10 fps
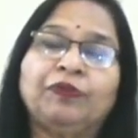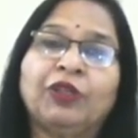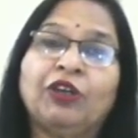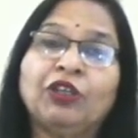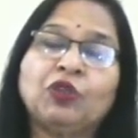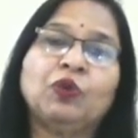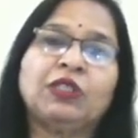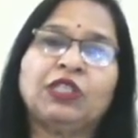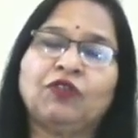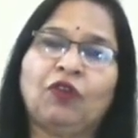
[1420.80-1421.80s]

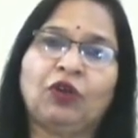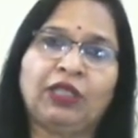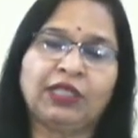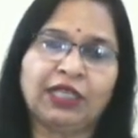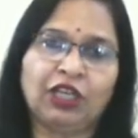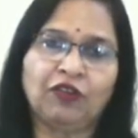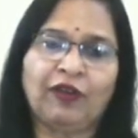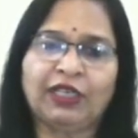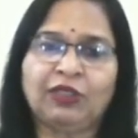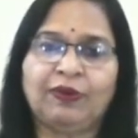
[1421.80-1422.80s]
resources for these kind of
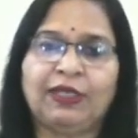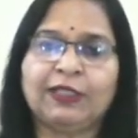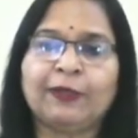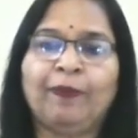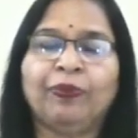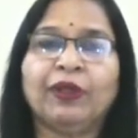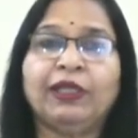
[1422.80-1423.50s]
activities?